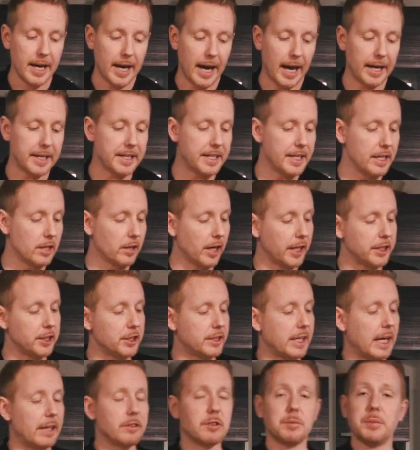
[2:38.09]
And here I
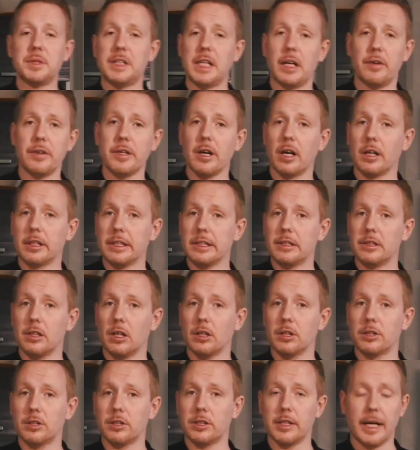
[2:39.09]
just have some teriyaki
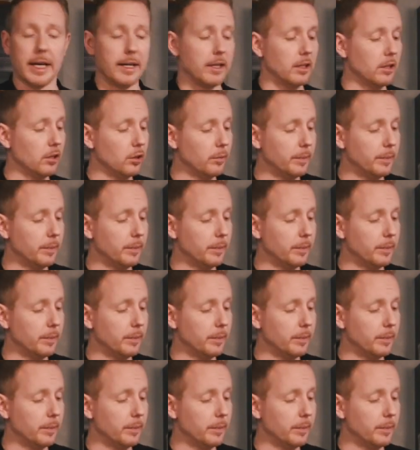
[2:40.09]
sauce and a little